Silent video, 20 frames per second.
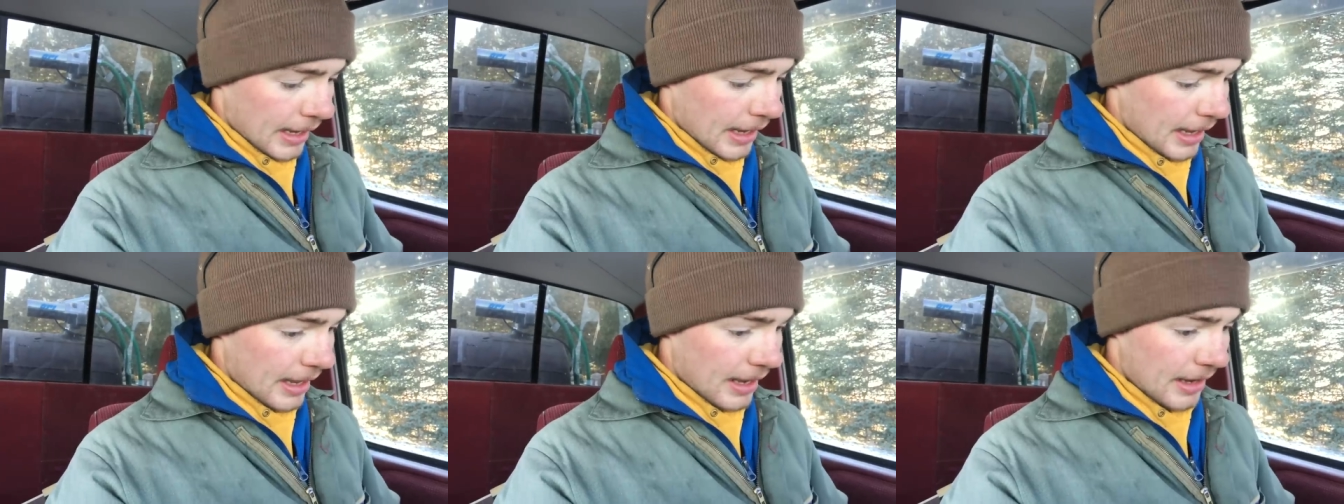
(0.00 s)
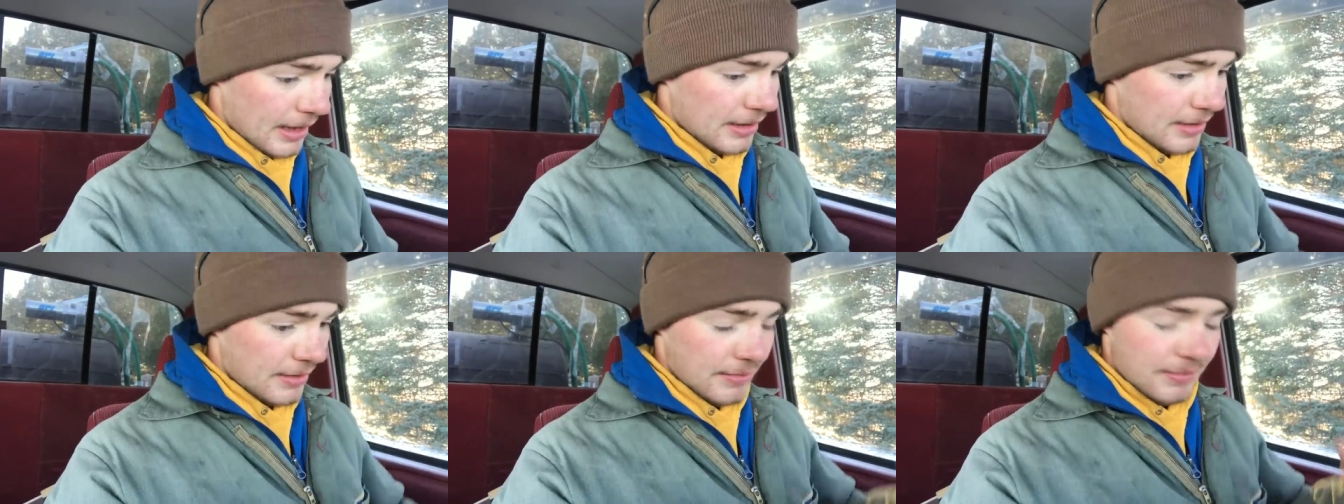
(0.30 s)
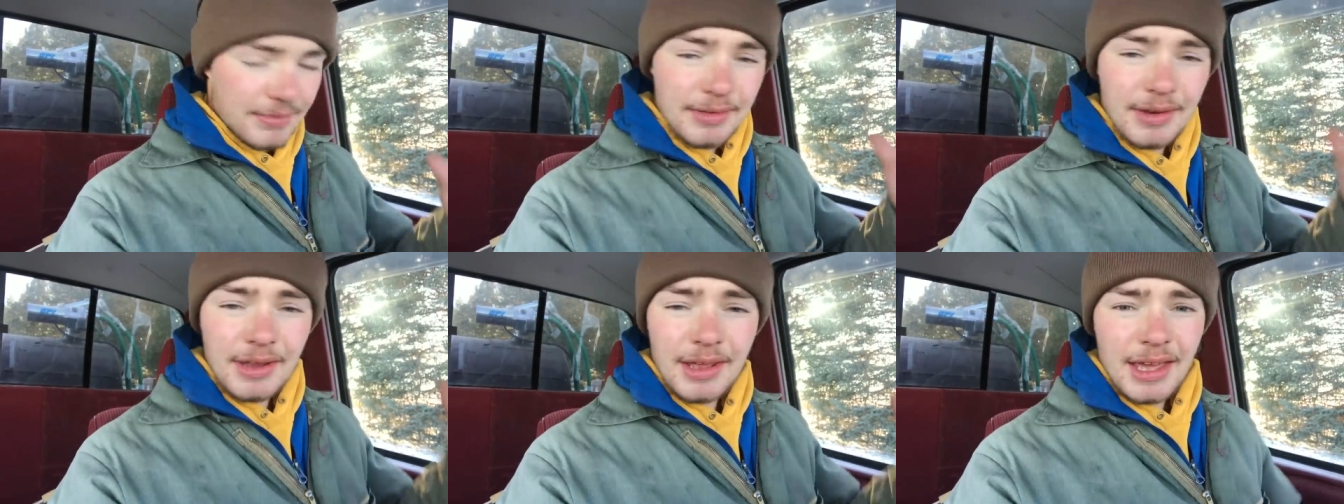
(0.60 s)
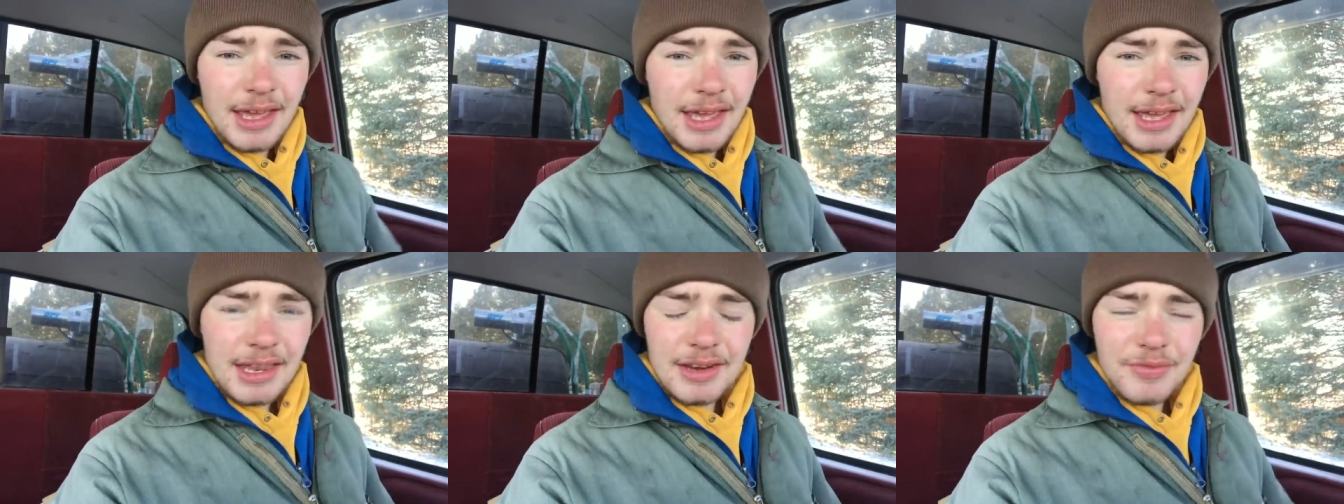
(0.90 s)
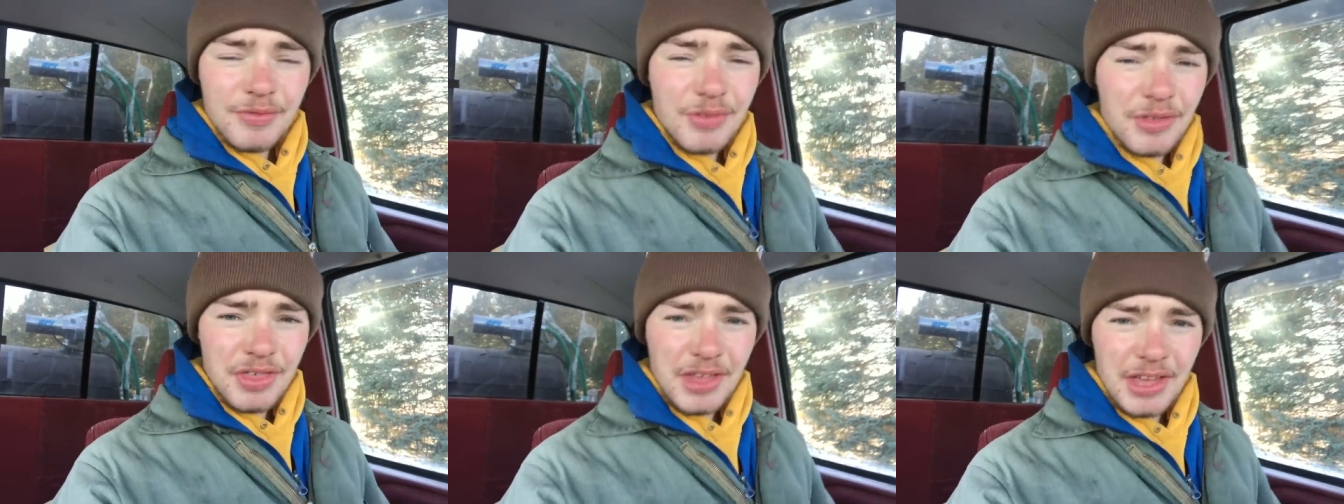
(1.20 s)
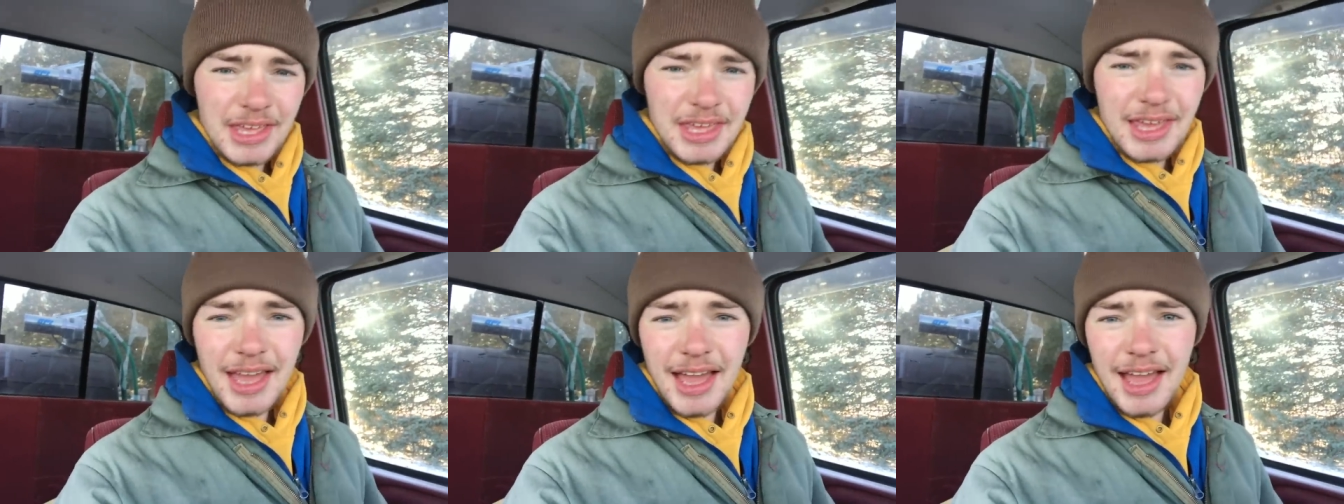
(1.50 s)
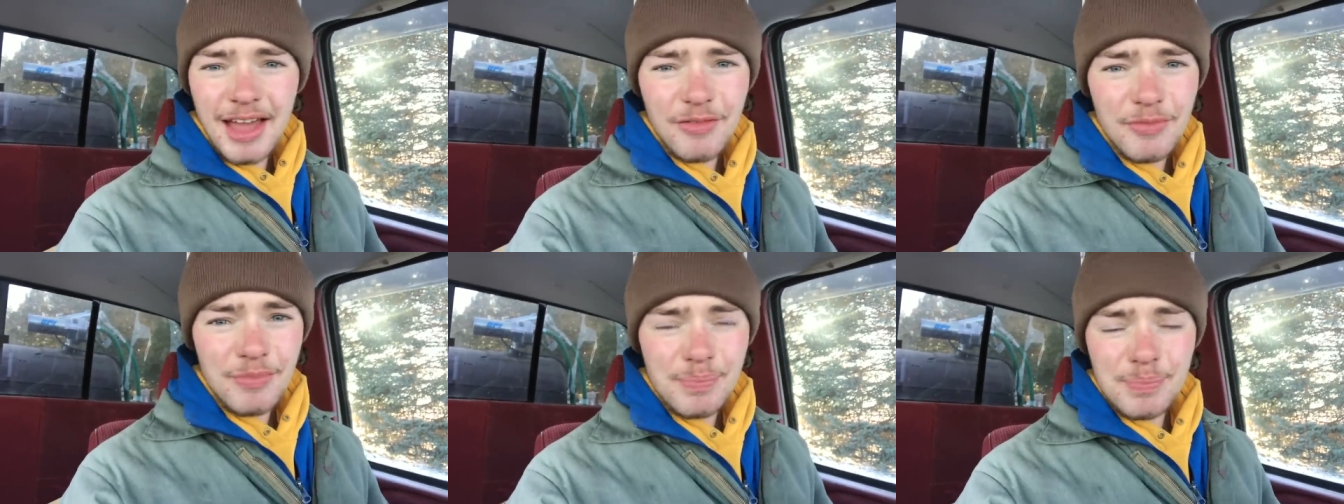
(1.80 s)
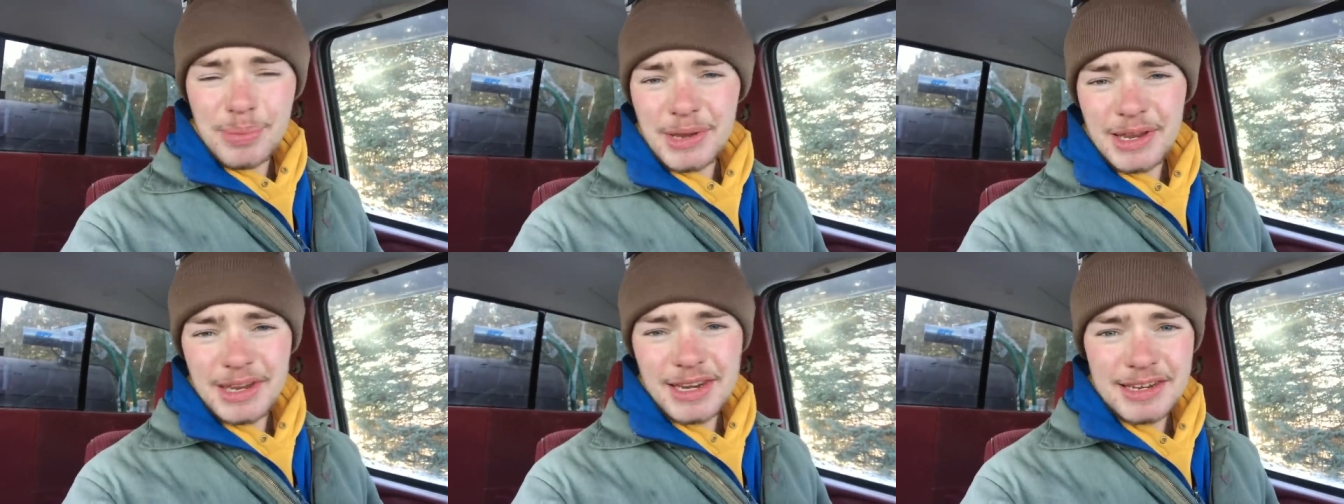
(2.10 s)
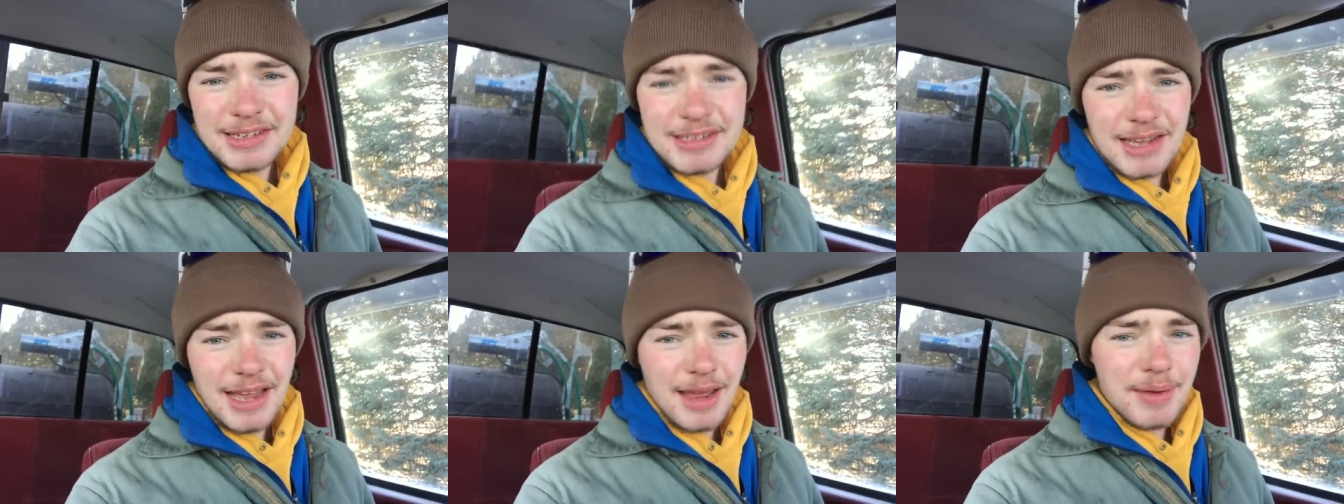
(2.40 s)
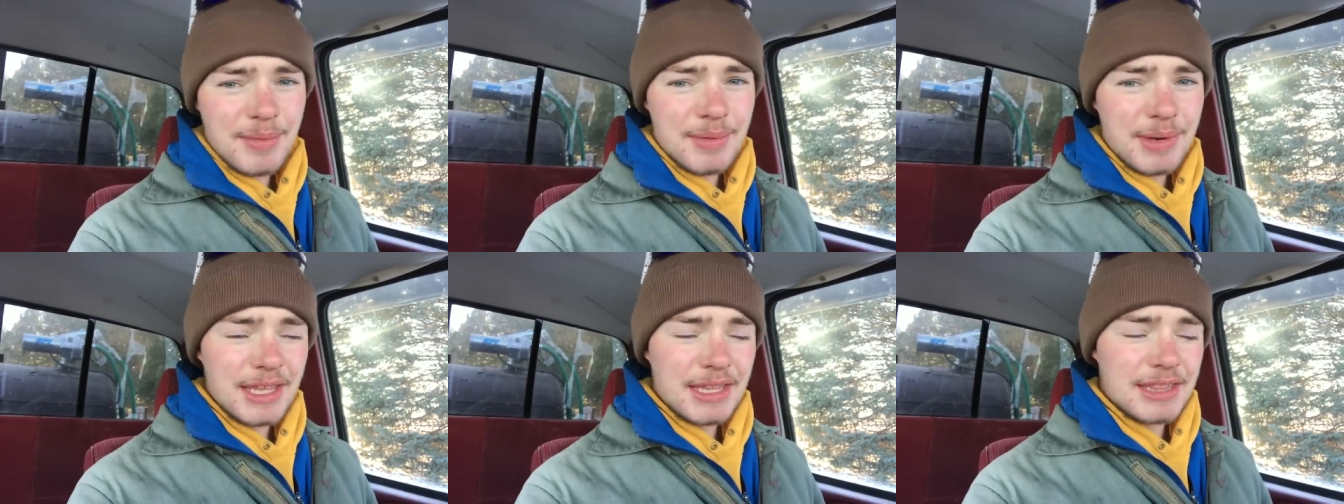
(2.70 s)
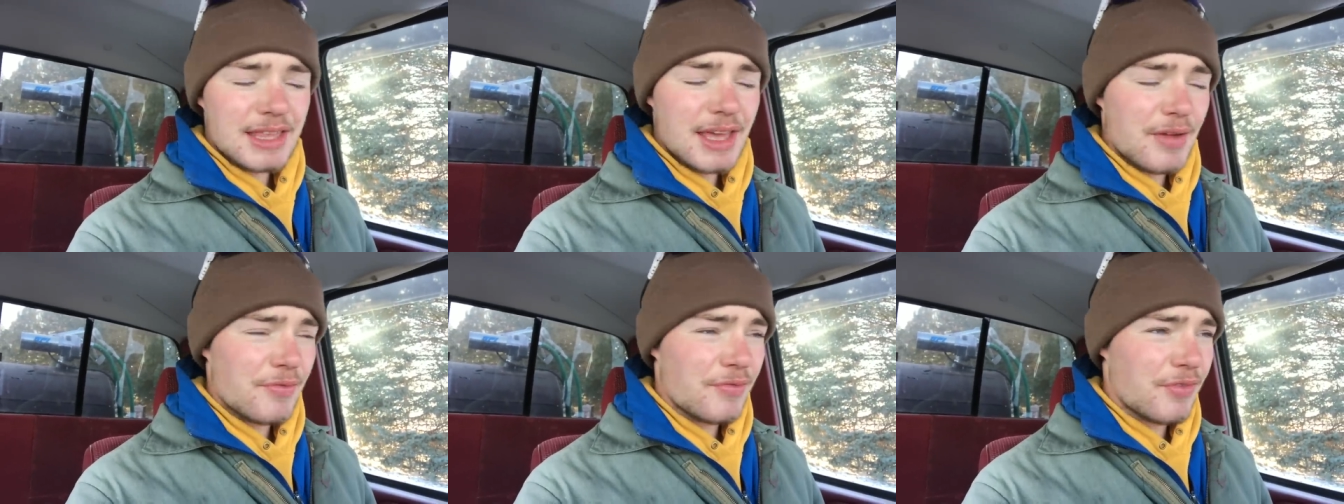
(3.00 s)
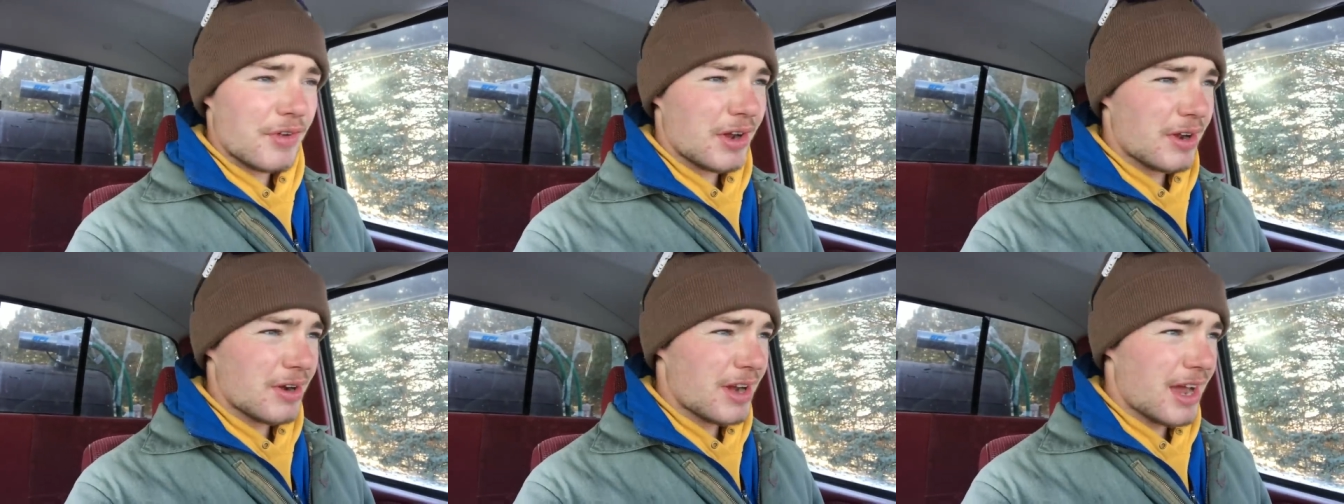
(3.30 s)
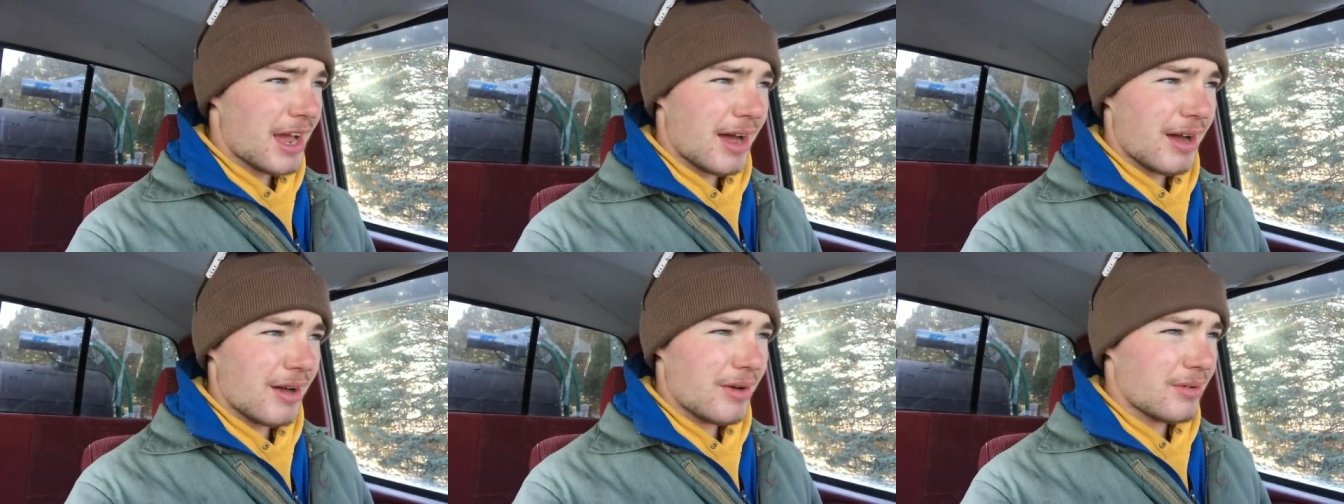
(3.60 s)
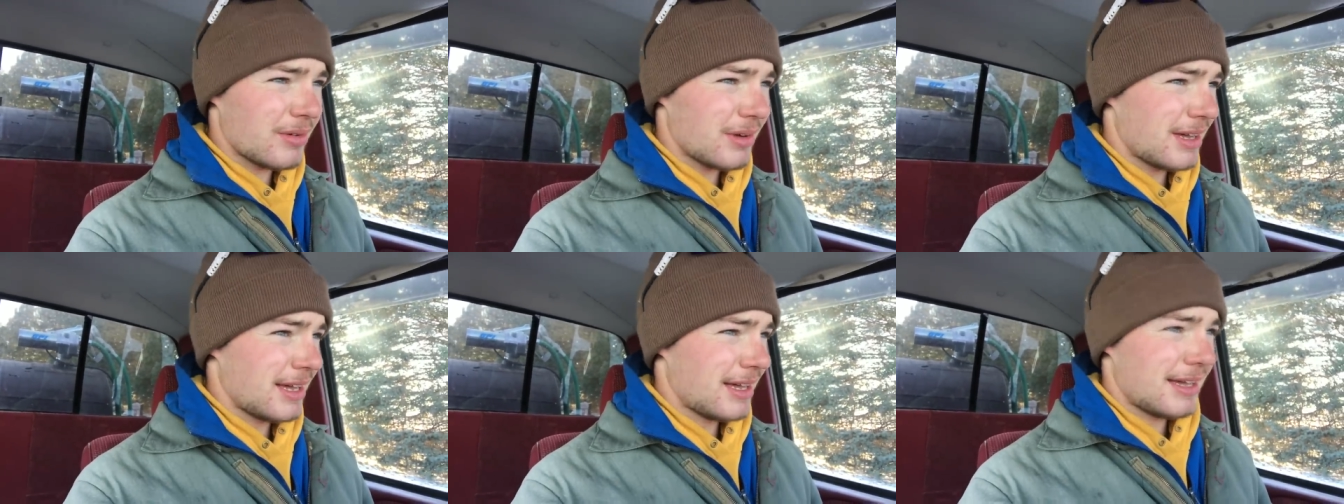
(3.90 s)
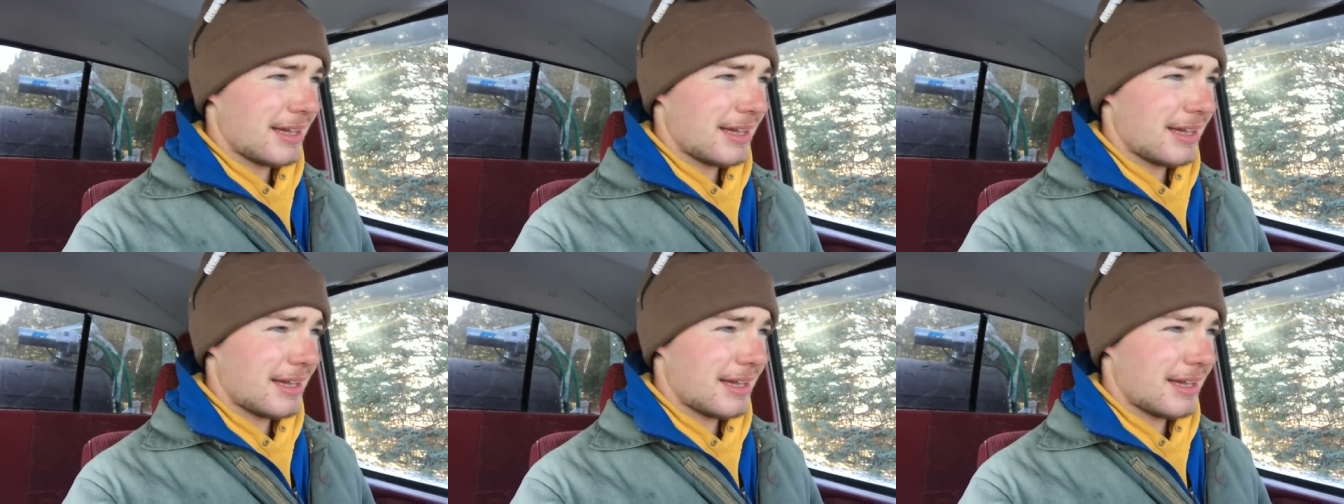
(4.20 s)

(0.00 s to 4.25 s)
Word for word: And and if you think you have plenty of time to get that figured out,